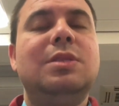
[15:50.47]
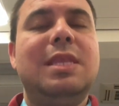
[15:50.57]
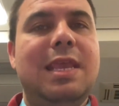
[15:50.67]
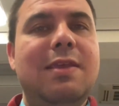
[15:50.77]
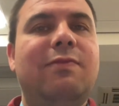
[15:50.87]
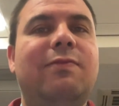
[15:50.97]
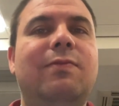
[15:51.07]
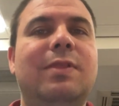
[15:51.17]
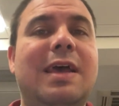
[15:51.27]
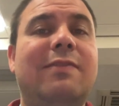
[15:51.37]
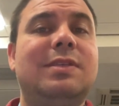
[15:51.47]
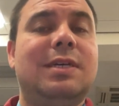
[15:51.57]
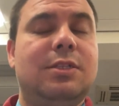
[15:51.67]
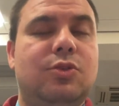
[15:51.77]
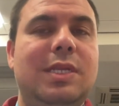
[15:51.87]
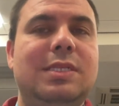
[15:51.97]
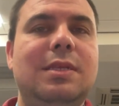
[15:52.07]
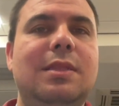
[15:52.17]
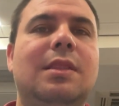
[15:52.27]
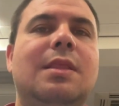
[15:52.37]
if left
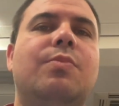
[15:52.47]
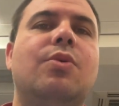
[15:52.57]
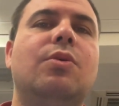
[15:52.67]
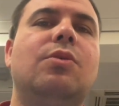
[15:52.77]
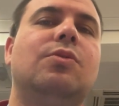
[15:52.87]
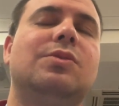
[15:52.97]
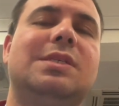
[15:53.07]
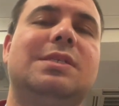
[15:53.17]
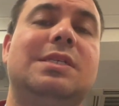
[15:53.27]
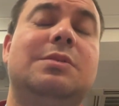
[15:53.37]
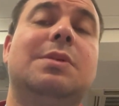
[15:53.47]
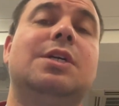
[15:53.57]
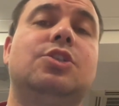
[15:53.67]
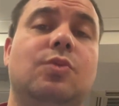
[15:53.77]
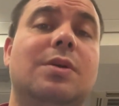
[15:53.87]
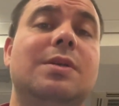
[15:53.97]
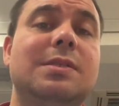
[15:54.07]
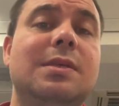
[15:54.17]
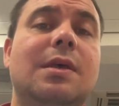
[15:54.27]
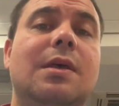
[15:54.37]
untreated, the prognosis is much
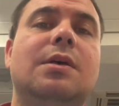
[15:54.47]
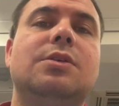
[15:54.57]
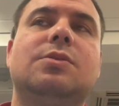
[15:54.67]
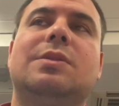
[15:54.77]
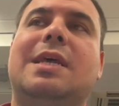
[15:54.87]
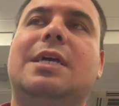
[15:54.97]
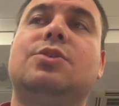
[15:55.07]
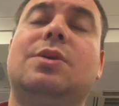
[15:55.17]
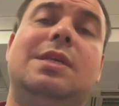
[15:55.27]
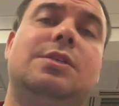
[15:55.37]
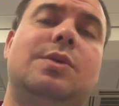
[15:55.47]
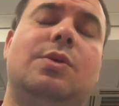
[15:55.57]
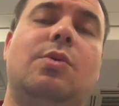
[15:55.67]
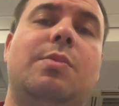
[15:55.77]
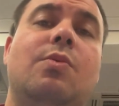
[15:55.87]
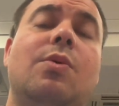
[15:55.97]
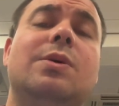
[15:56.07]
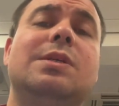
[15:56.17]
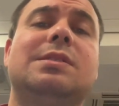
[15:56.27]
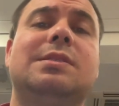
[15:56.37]
worse. So the natural history will be
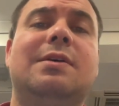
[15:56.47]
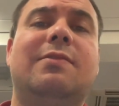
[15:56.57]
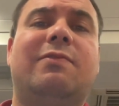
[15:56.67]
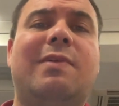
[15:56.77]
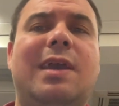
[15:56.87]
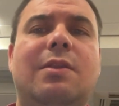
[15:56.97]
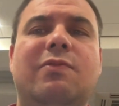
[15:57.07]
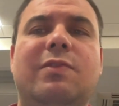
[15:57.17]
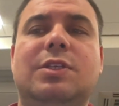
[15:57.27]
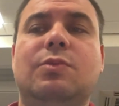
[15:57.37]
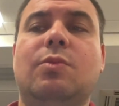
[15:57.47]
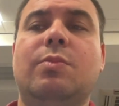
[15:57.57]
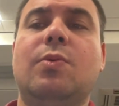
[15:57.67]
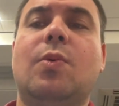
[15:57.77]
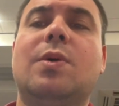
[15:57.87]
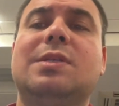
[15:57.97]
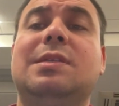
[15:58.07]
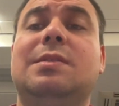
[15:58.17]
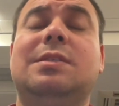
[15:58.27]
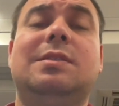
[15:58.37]
worse, the final vision will be worse, the
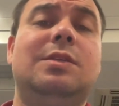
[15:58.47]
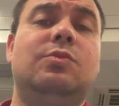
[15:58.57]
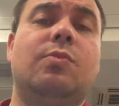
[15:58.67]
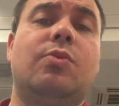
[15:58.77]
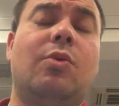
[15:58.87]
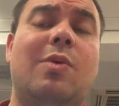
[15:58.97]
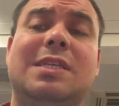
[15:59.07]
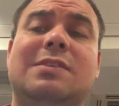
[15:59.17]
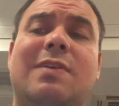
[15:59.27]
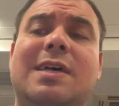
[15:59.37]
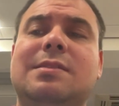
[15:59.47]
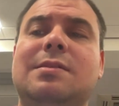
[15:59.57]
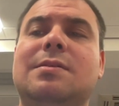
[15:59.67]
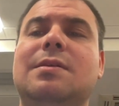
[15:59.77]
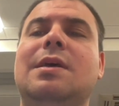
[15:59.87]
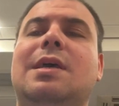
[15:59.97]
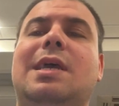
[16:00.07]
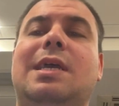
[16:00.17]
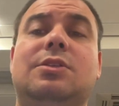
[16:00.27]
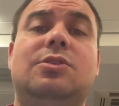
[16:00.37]
disease will progress faster,
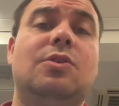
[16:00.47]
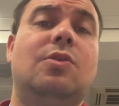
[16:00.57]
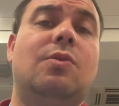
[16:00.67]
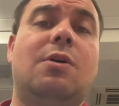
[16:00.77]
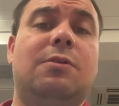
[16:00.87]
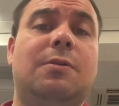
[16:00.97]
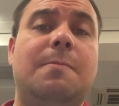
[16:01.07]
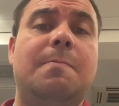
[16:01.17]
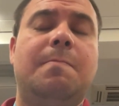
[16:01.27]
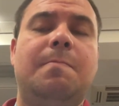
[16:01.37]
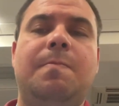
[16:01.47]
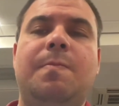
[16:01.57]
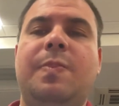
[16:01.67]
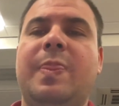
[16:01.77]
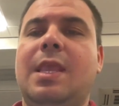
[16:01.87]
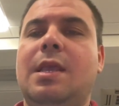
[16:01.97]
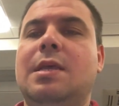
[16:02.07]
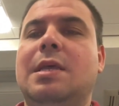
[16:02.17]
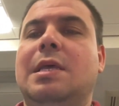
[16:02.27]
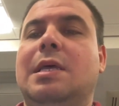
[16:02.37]
and so on.
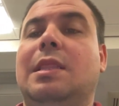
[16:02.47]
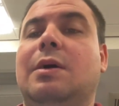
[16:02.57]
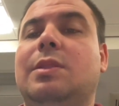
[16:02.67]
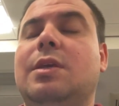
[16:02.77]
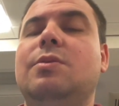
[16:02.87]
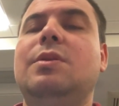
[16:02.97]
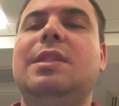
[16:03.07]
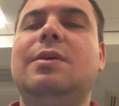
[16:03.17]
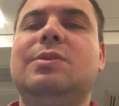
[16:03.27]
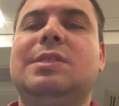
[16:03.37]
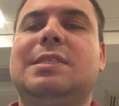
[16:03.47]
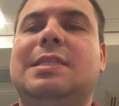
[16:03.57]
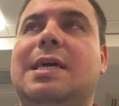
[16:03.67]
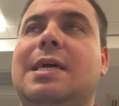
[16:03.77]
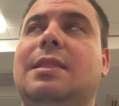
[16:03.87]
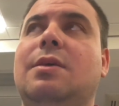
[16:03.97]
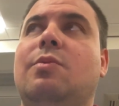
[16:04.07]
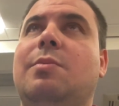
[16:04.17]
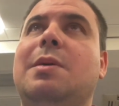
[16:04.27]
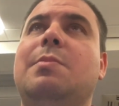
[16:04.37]
Now, the good news is that,
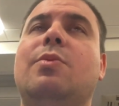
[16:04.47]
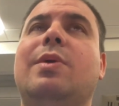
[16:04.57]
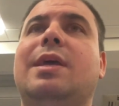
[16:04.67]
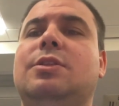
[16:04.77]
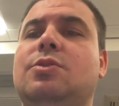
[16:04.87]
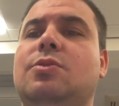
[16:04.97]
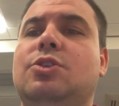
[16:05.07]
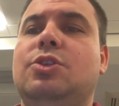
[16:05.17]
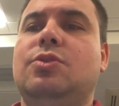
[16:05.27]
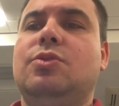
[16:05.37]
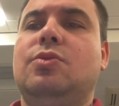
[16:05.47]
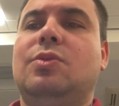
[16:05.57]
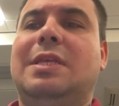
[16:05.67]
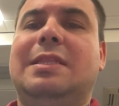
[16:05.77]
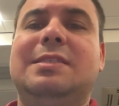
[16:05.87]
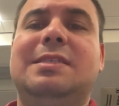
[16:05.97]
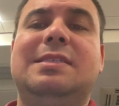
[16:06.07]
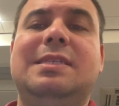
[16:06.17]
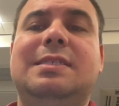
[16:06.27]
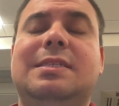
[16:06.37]
remember when I told you that this
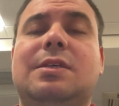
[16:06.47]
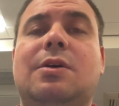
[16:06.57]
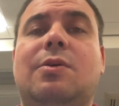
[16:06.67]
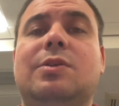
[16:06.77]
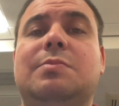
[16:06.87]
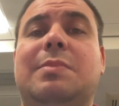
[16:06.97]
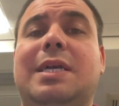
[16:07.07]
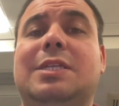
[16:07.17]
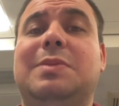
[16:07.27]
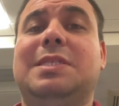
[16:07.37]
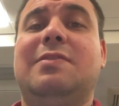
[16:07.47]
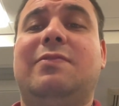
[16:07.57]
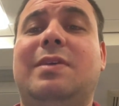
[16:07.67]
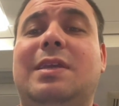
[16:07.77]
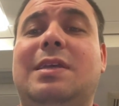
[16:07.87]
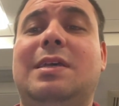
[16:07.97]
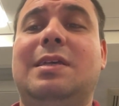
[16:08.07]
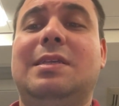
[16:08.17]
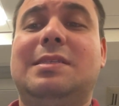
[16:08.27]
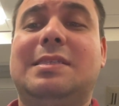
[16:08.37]
disease is caused by a specific
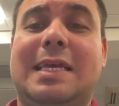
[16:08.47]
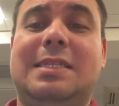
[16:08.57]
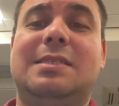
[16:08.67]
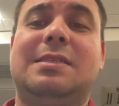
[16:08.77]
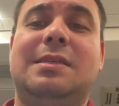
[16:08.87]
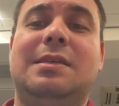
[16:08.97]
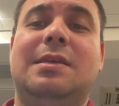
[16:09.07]
change,